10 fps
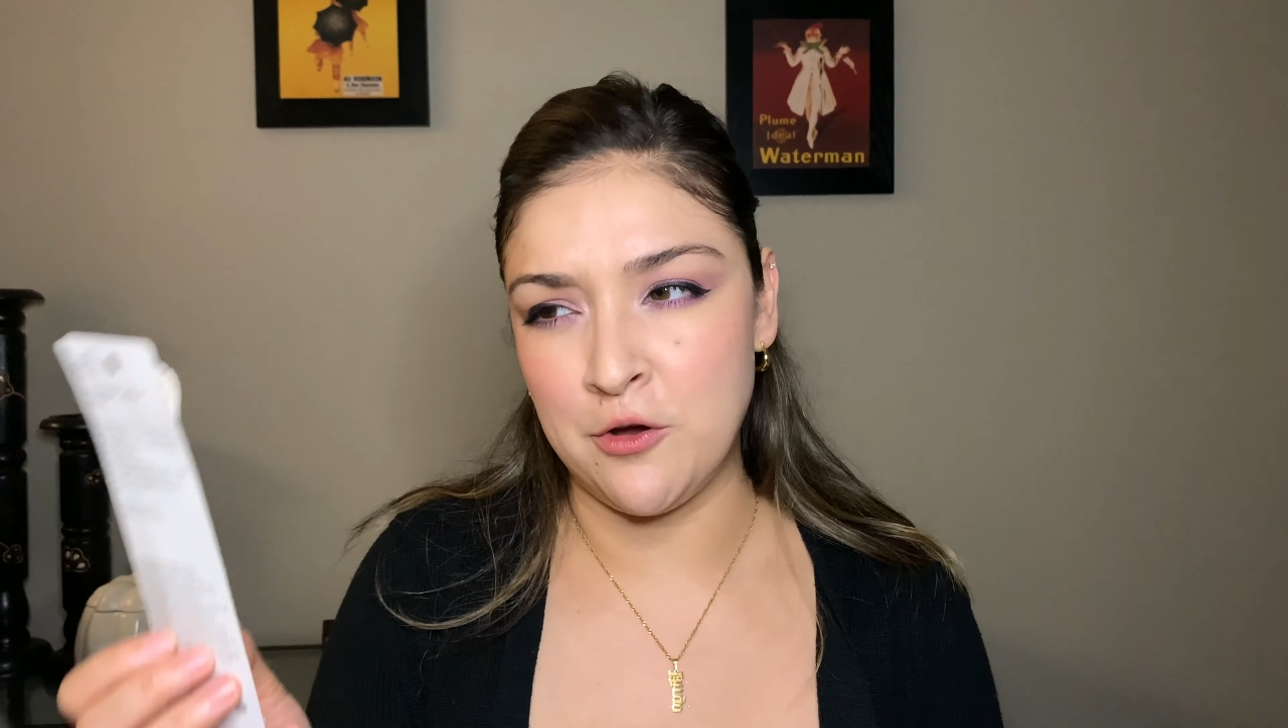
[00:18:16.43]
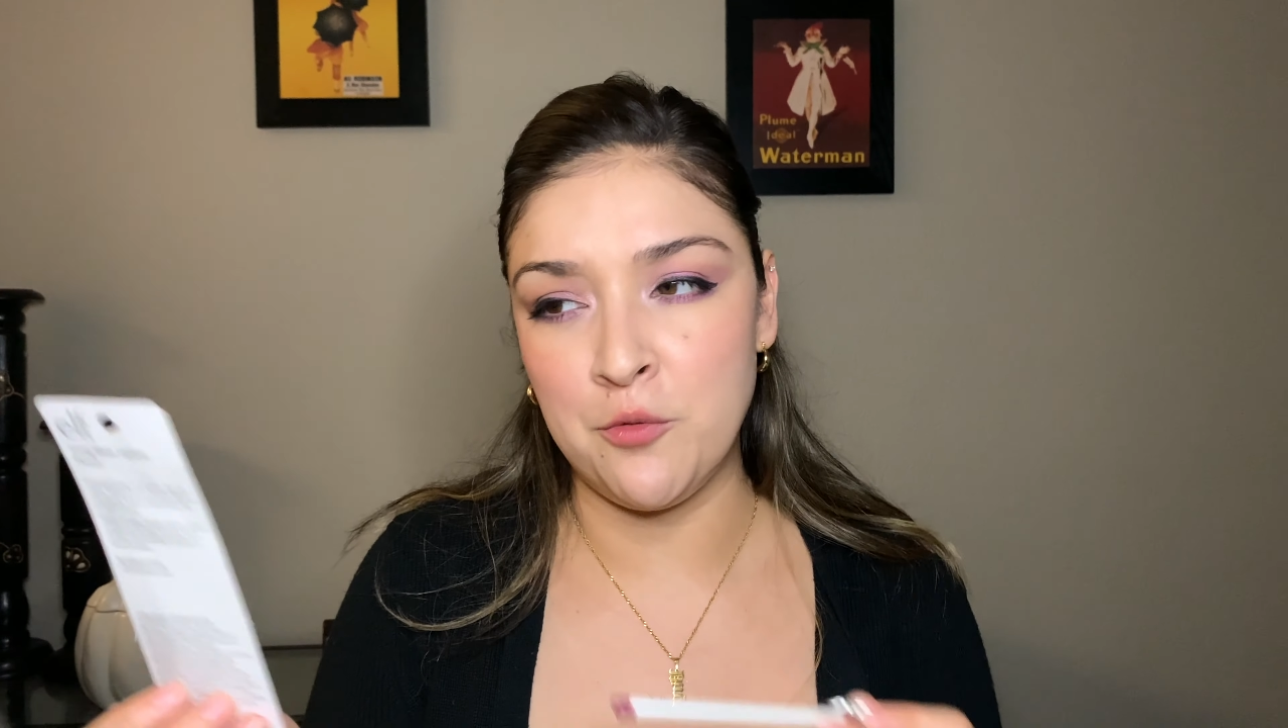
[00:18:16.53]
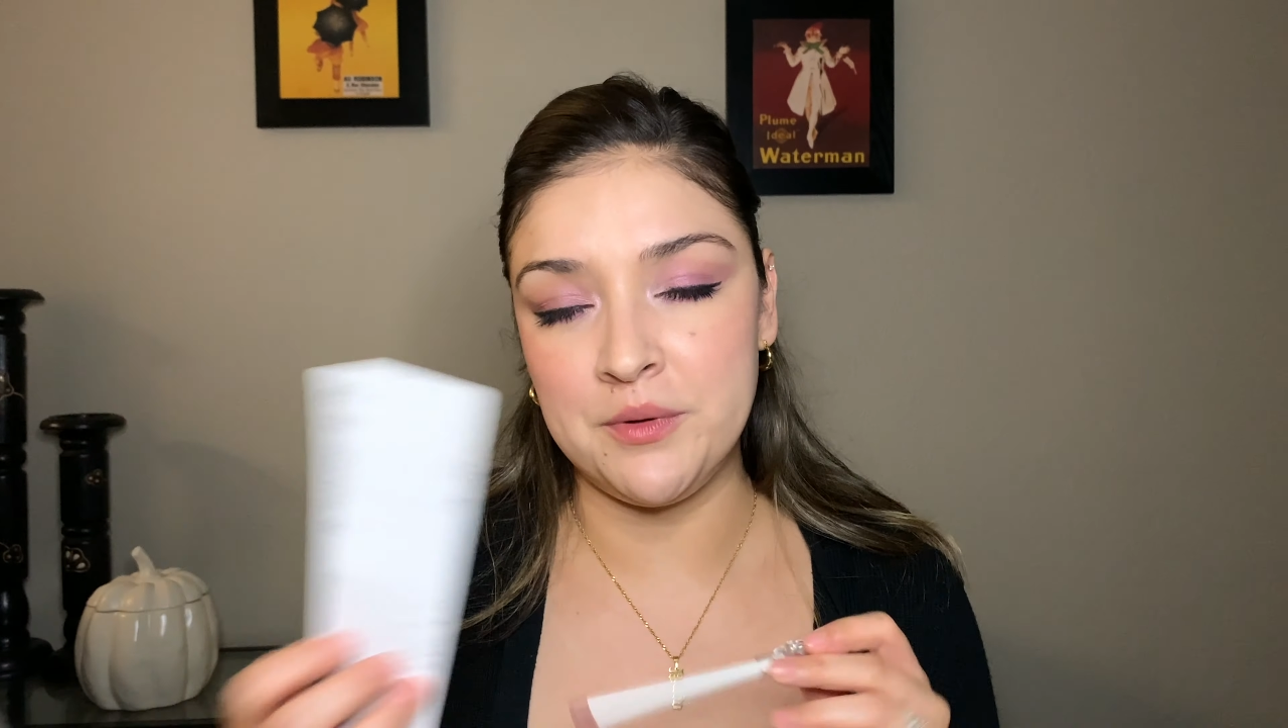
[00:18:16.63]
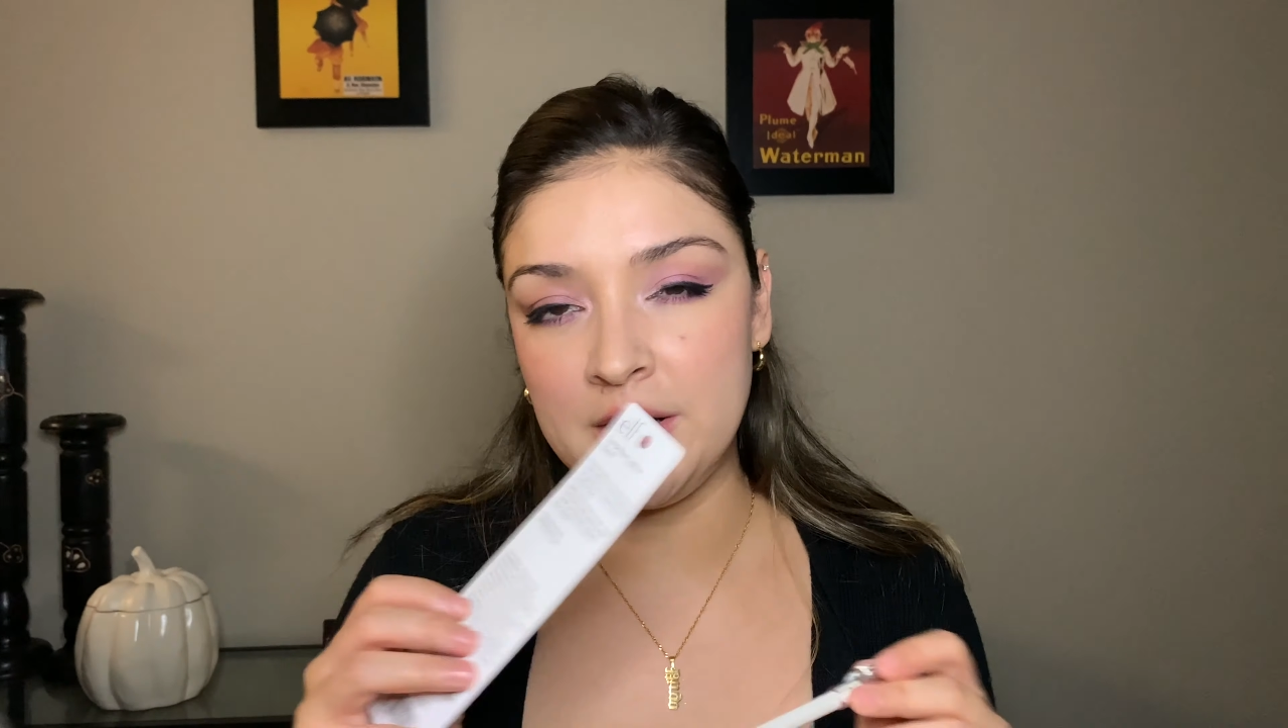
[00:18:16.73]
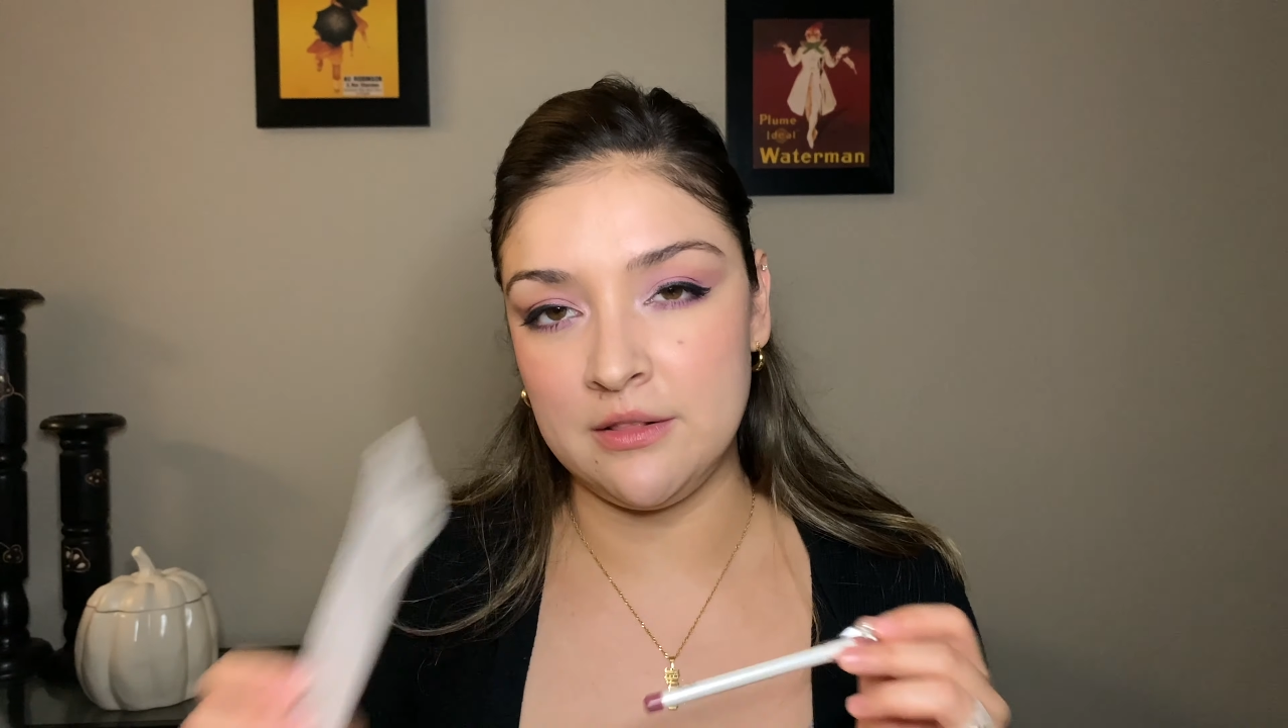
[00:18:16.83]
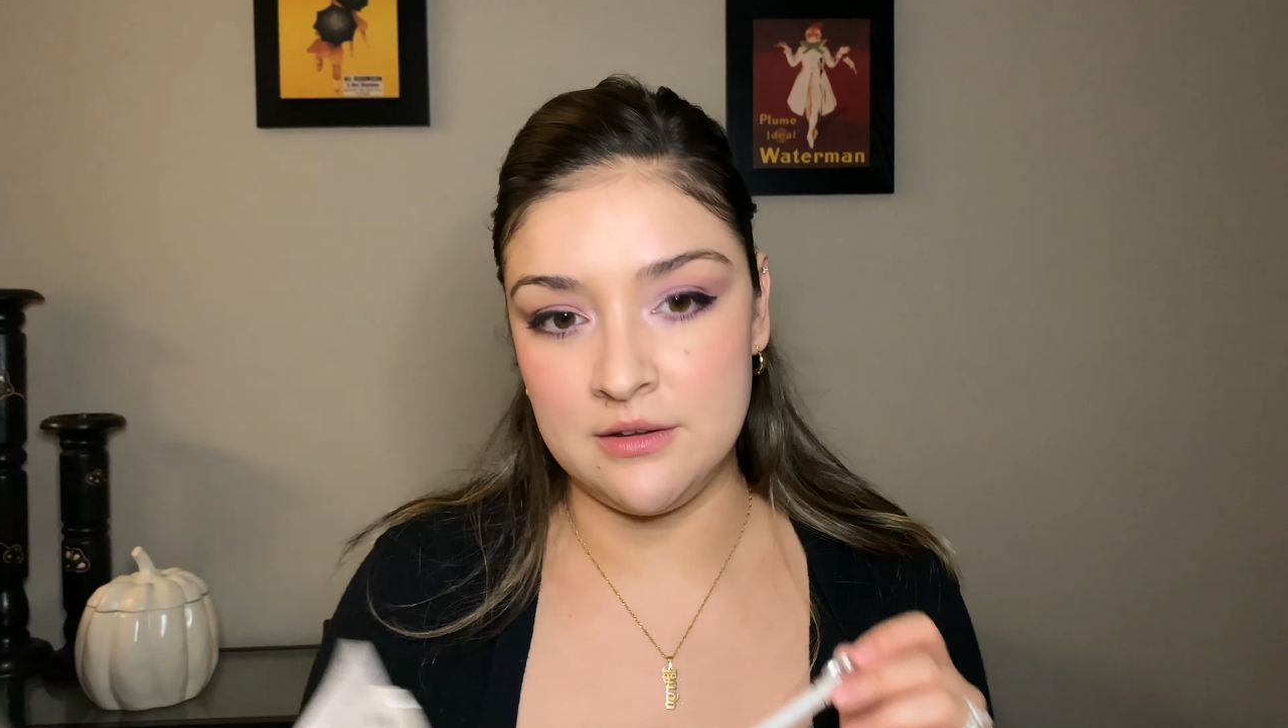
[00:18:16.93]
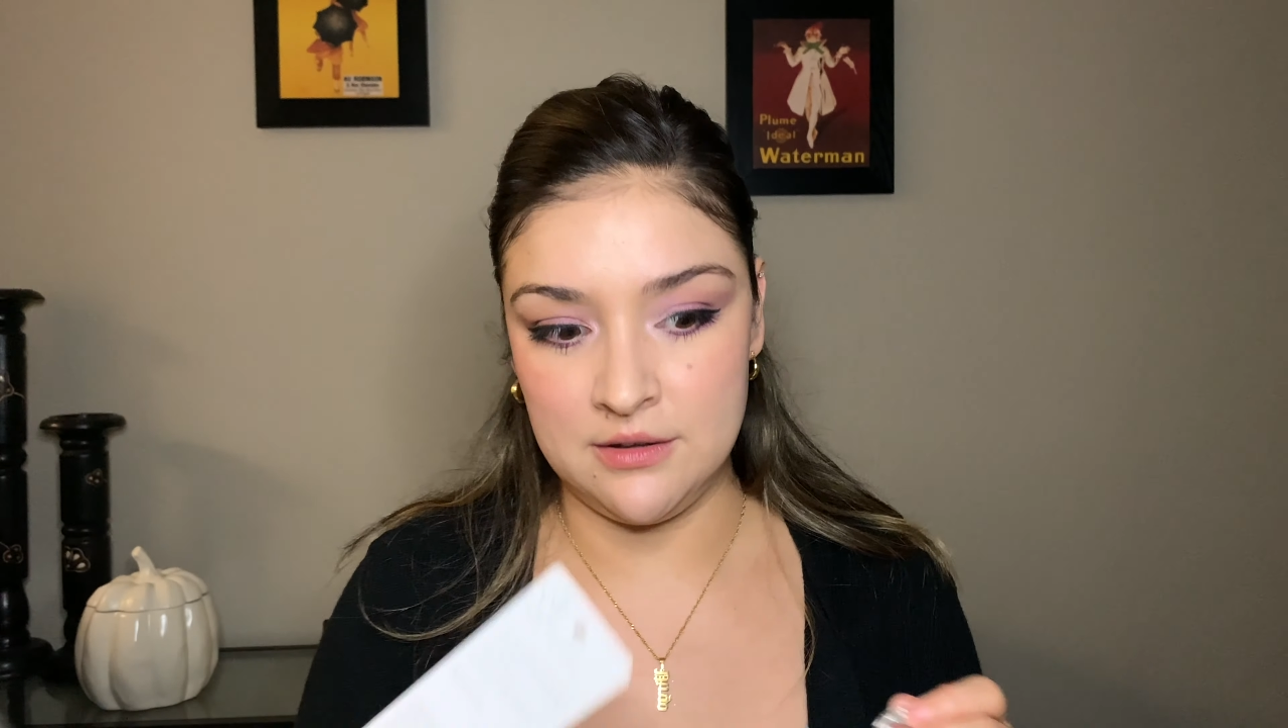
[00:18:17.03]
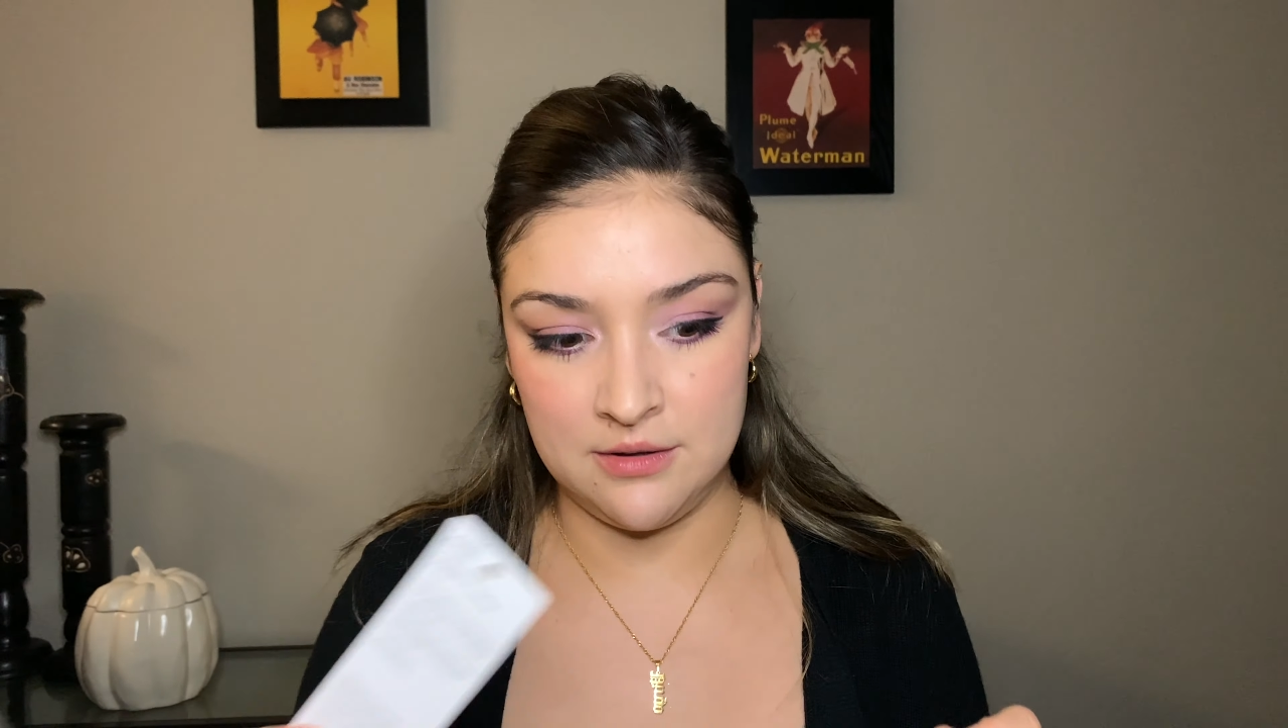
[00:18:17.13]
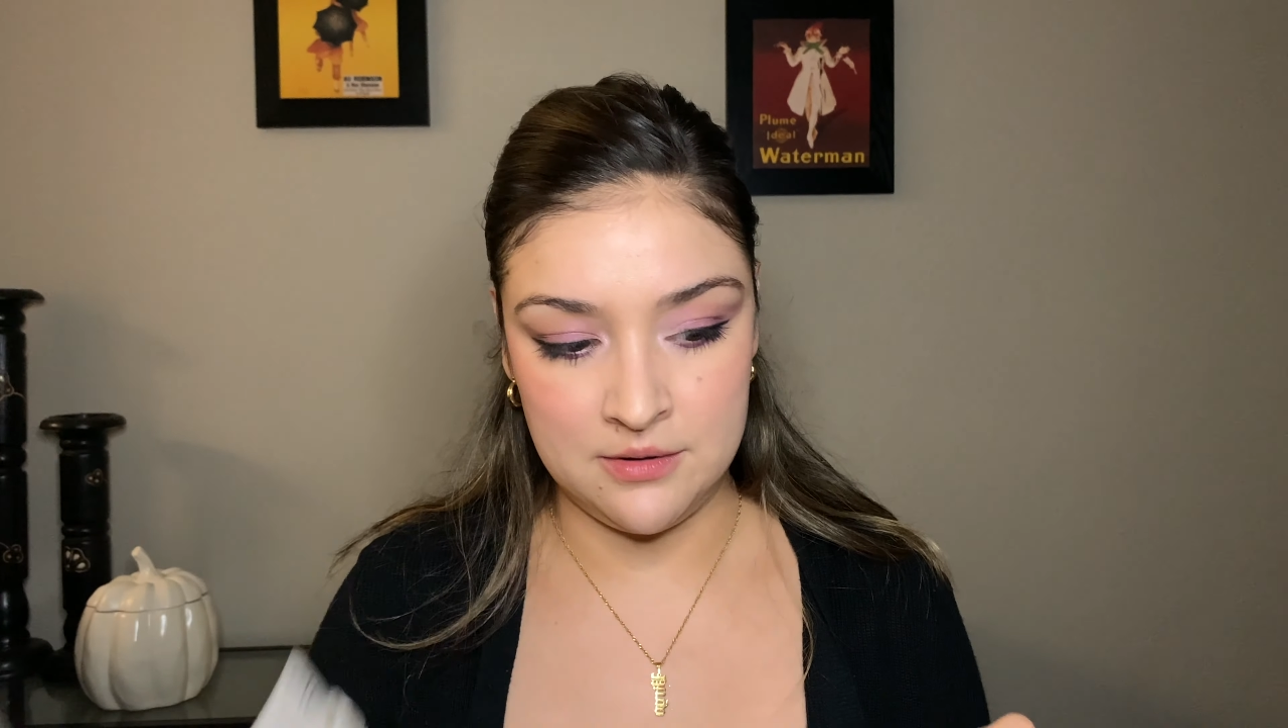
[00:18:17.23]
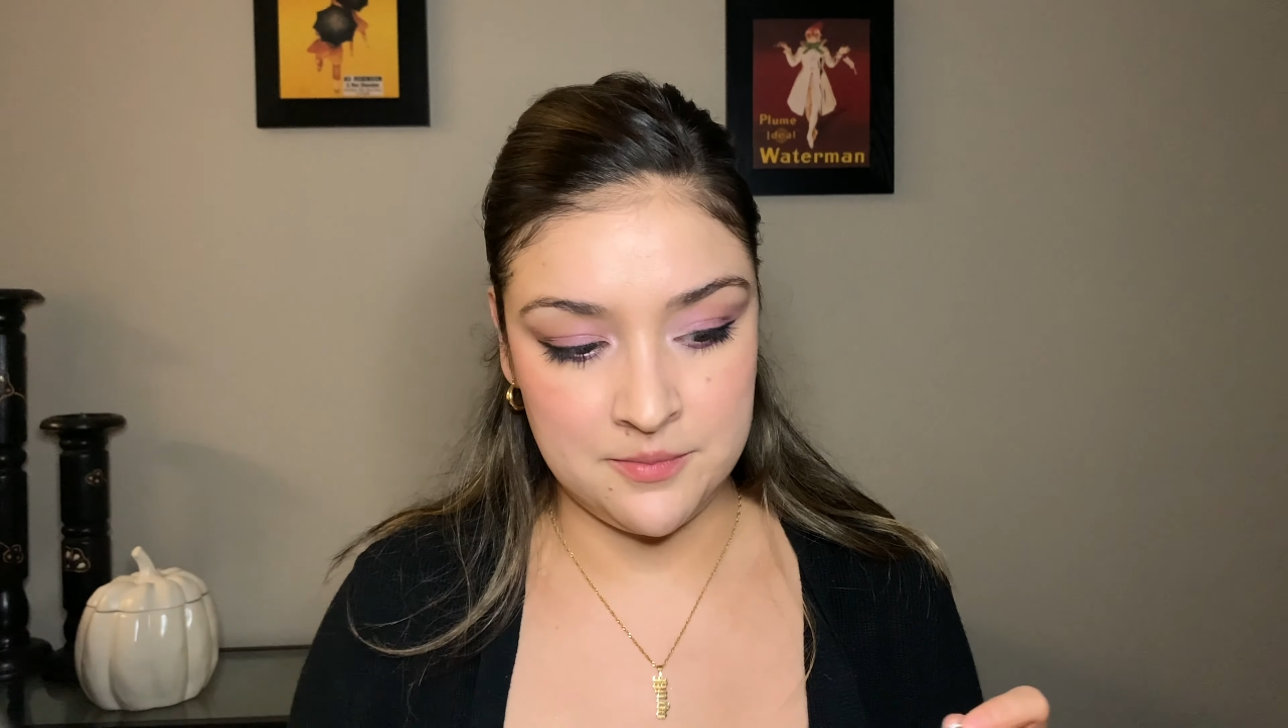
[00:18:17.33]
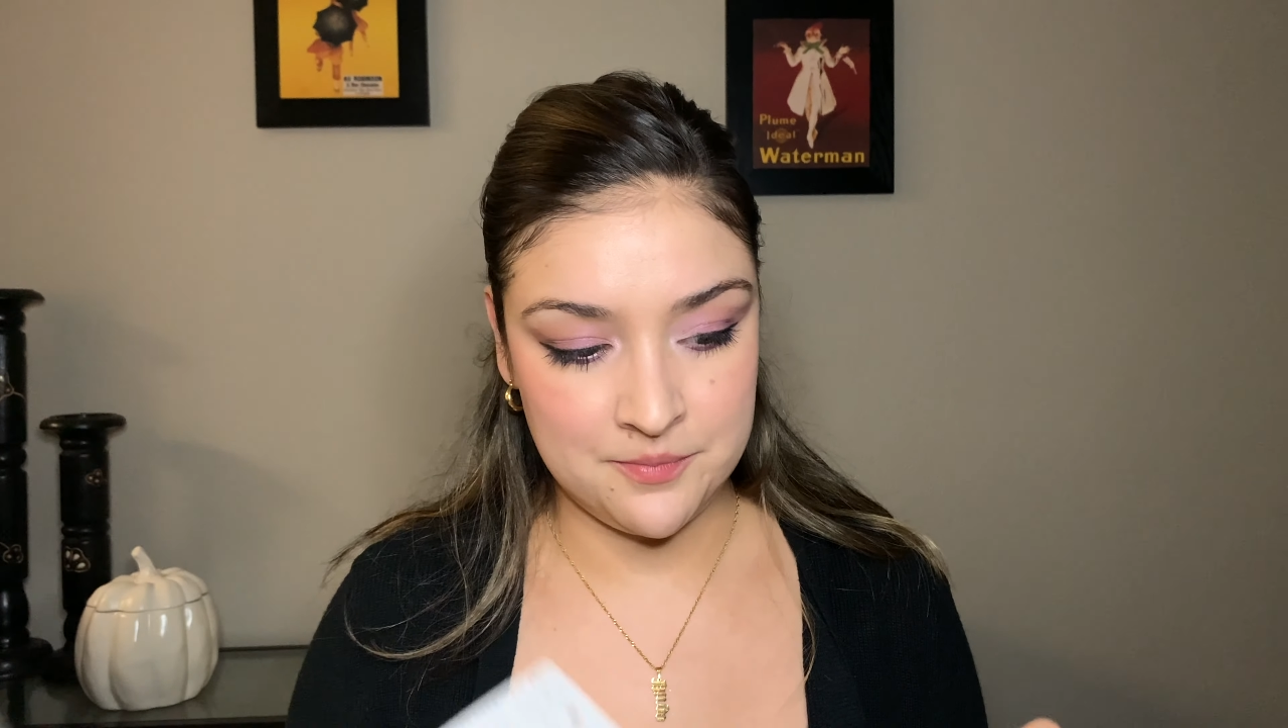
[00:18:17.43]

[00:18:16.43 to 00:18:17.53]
opening the